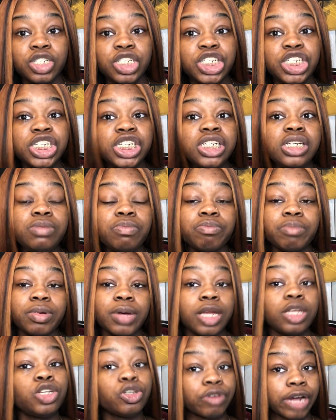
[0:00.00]

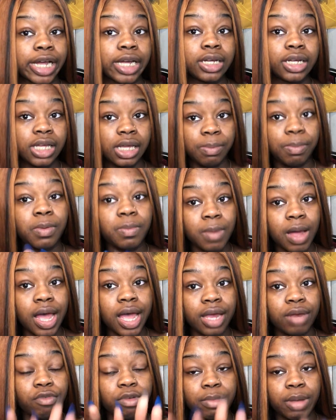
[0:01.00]
mind you, right, keep in
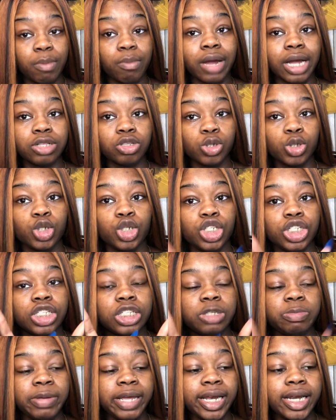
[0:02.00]
mind, remember I told you she's
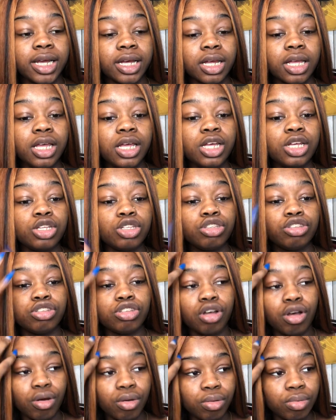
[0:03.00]
Hispanic.
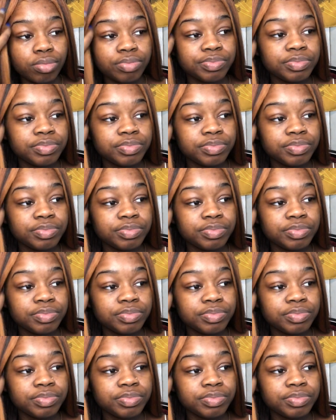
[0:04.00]
So